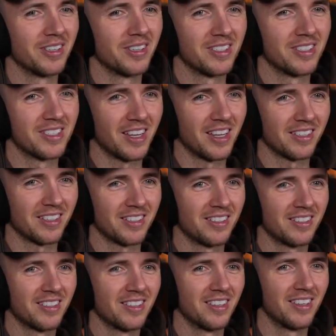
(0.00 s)
It's like,
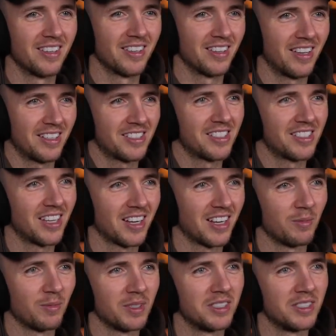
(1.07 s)
that's just like a
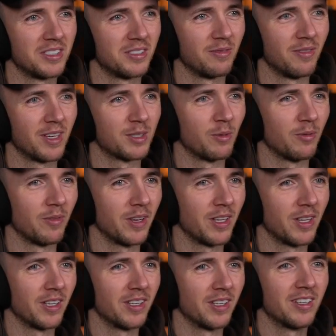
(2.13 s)
business investment,
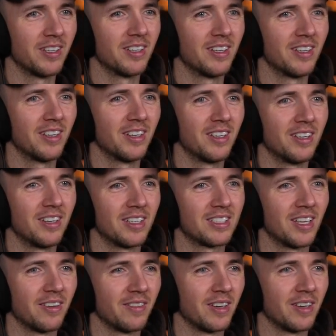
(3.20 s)
really. That's
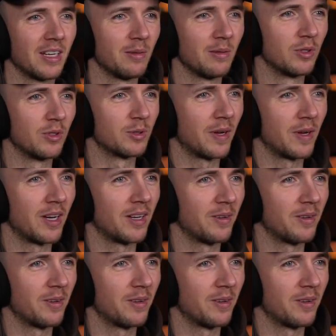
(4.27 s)
not even an impulse buy.